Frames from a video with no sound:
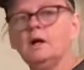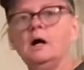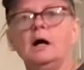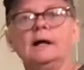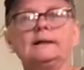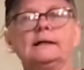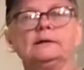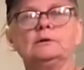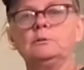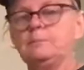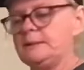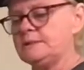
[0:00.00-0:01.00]
I cut a
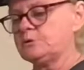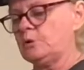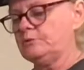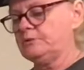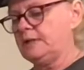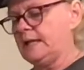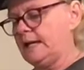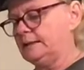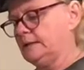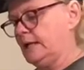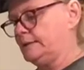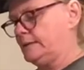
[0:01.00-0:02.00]
little piece off the
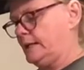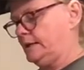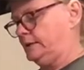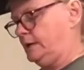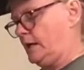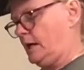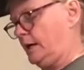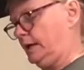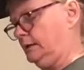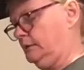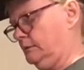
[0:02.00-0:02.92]
end, and then I